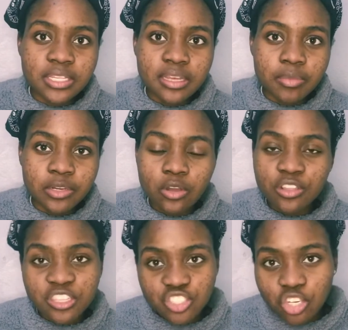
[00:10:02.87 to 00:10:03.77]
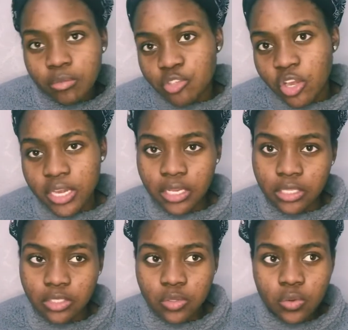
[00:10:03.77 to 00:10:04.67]
about on the job training.
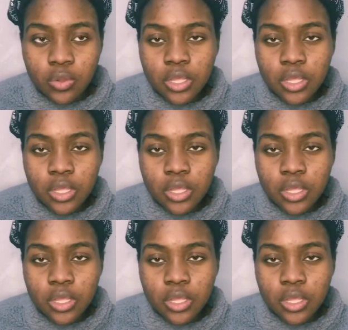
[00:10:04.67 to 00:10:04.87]
So